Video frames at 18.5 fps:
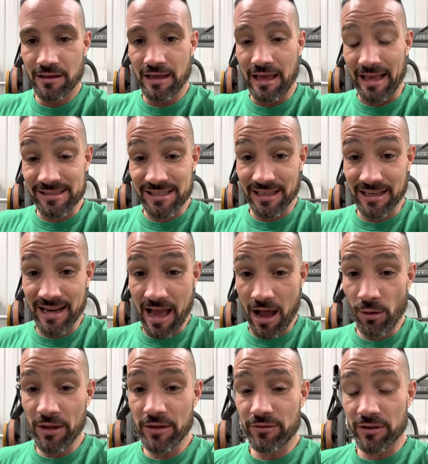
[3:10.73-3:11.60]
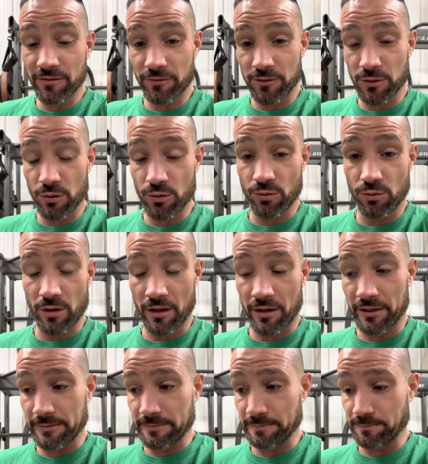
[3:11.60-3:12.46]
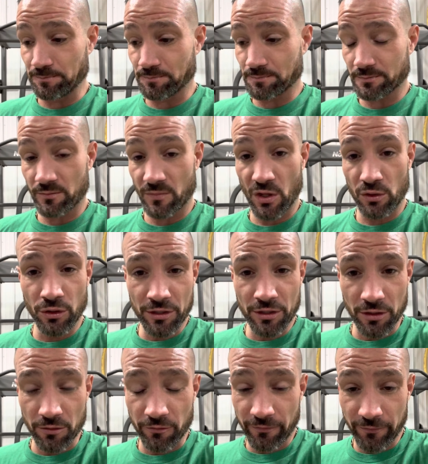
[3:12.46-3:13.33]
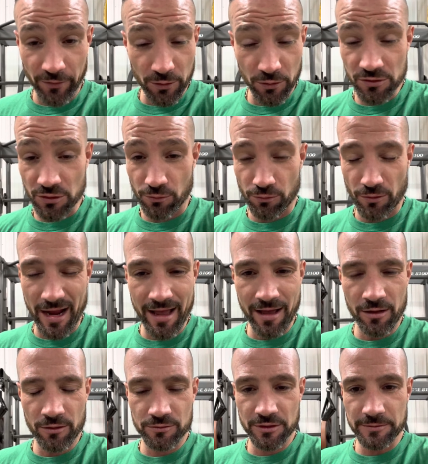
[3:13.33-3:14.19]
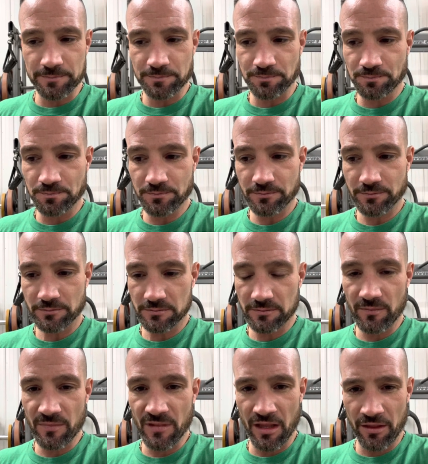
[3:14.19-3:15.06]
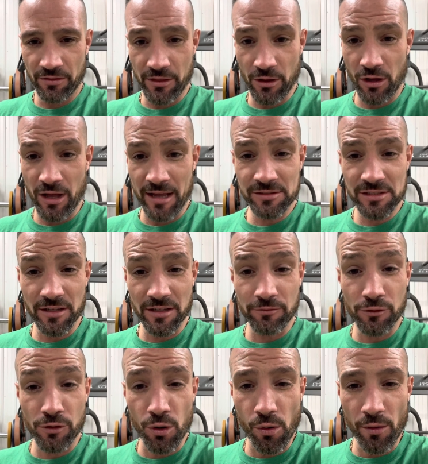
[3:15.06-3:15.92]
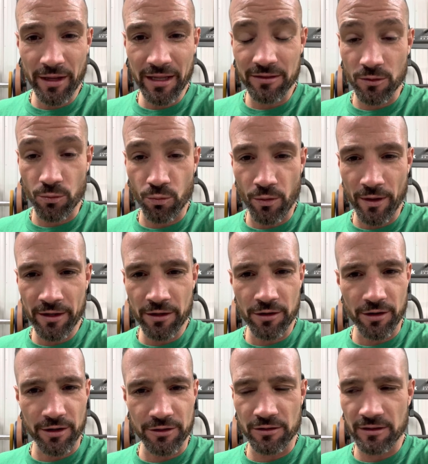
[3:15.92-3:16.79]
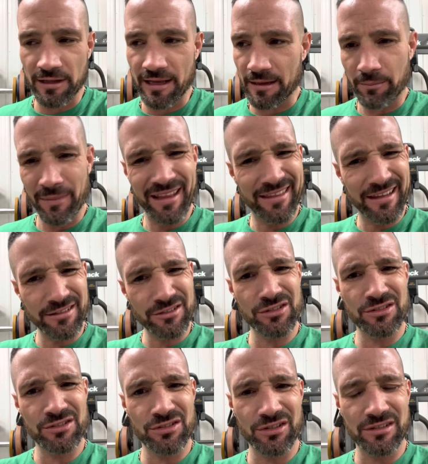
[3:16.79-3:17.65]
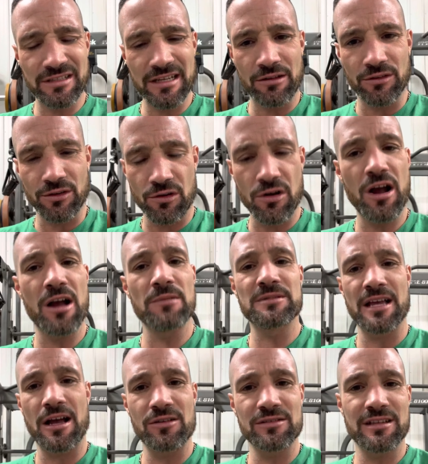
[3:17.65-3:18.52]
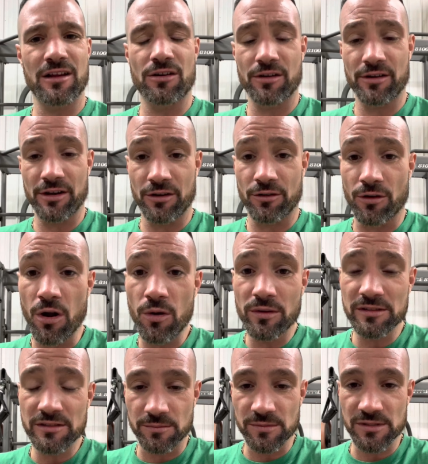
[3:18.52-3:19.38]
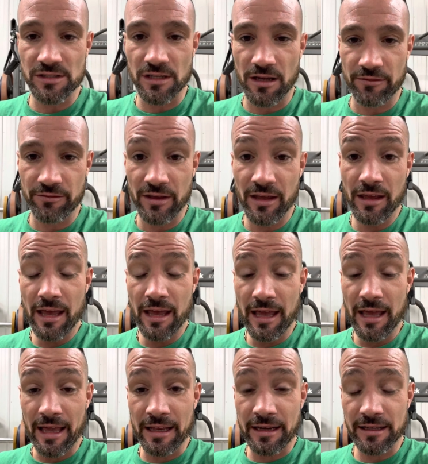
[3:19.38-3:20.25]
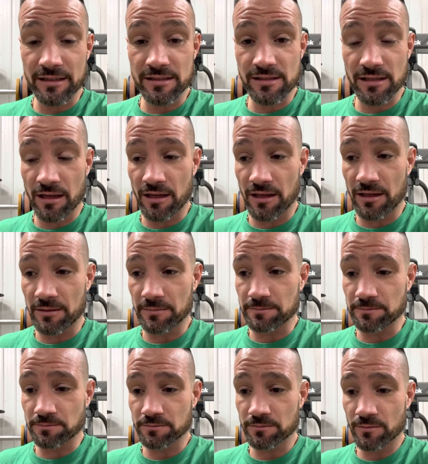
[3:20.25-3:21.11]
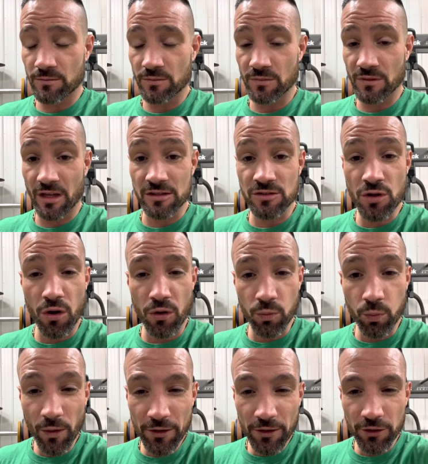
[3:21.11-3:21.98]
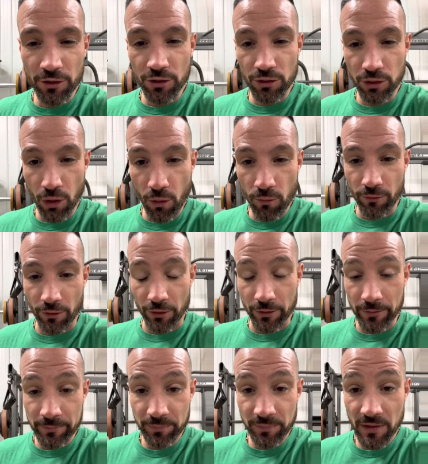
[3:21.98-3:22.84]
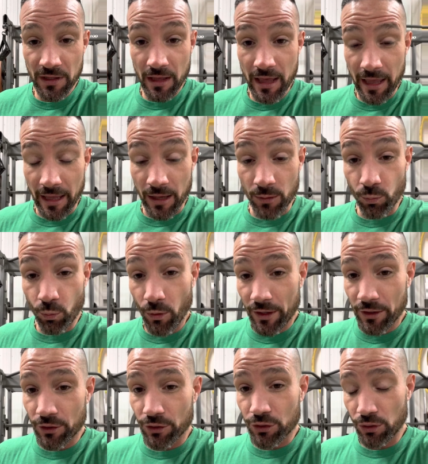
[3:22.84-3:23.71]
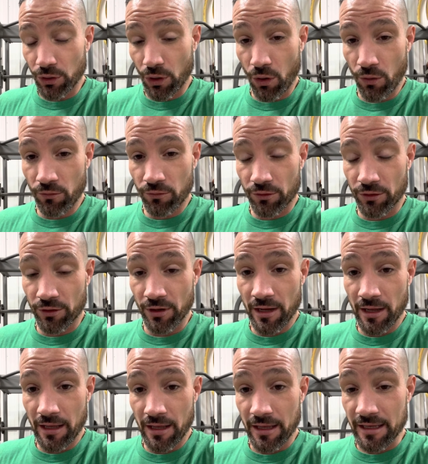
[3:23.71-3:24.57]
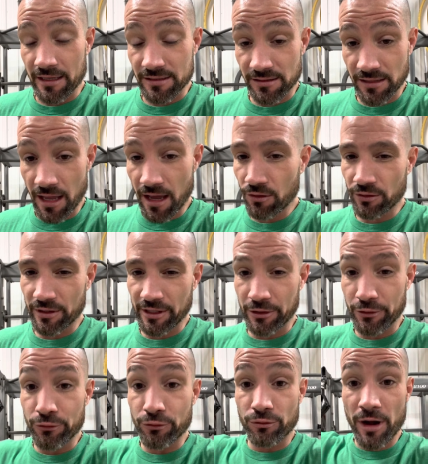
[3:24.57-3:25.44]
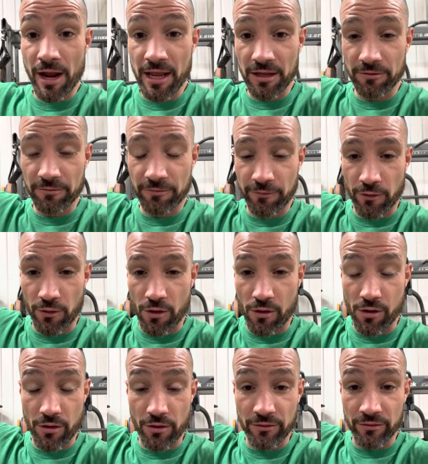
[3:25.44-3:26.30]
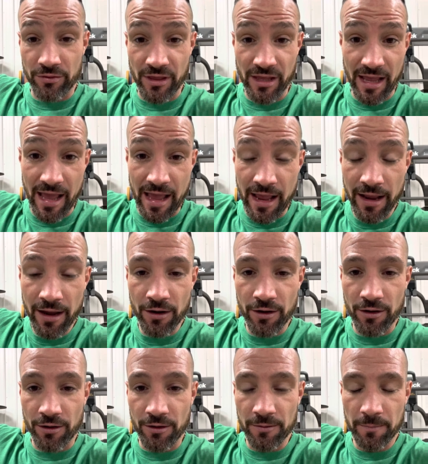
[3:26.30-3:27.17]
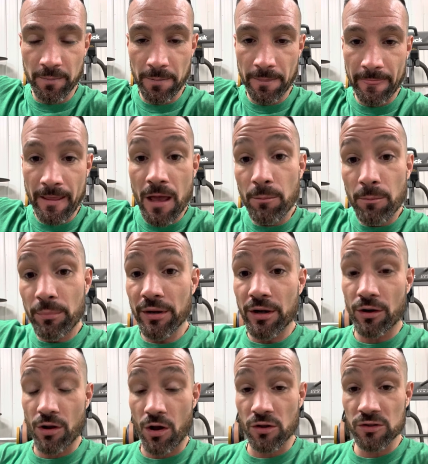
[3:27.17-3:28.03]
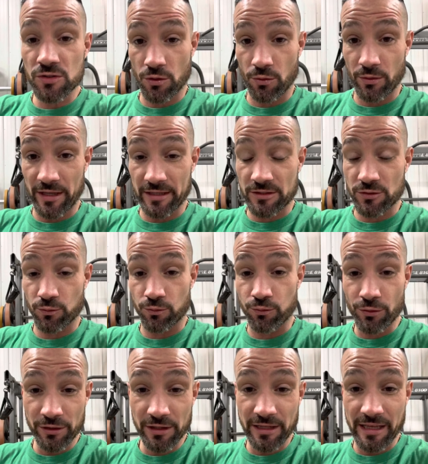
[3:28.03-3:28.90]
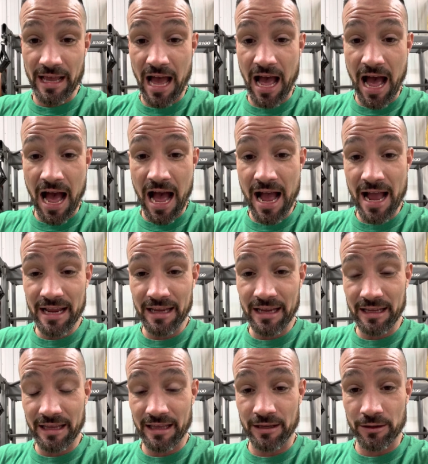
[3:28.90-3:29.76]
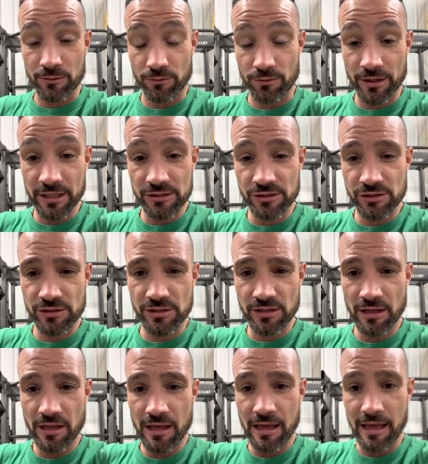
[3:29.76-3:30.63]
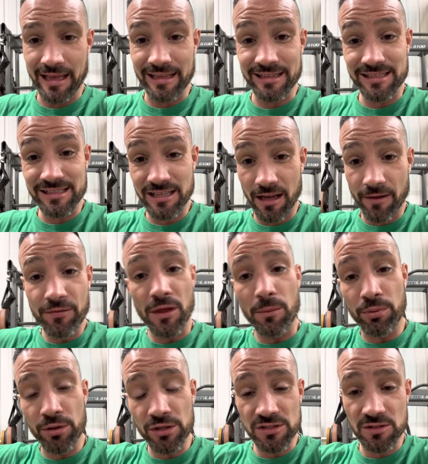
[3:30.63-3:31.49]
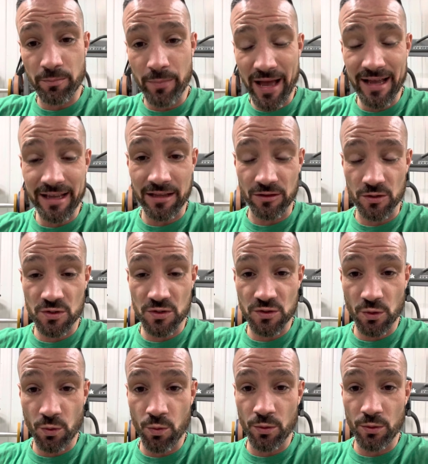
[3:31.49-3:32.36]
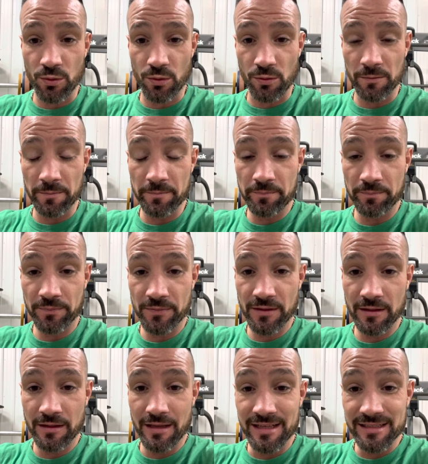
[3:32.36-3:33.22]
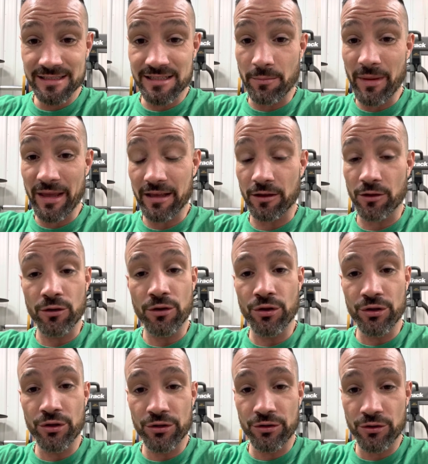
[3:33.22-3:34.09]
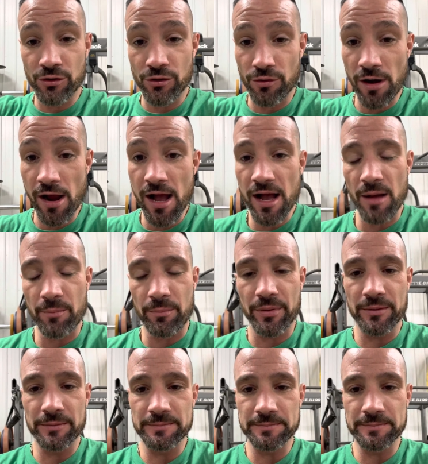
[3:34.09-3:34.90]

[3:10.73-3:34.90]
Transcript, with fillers: And see, now even if you um, look at fields around, they'll have stuff growing in the winter and you're like, man, they just took down the crops. How's that already growing some stuff? And it's, um, it's called winter clover. And winter clover is not only great for the air, but it also it's really high enriched and stuff that puts back in the soil to make a good crop